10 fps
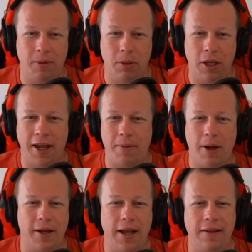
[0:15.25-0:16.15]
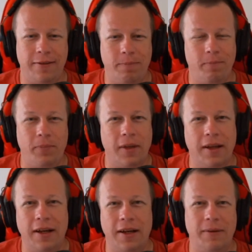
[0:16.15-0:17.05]
the BlahCade marquees
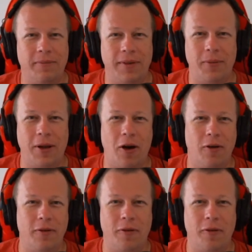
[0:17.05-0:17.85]
um, that we offer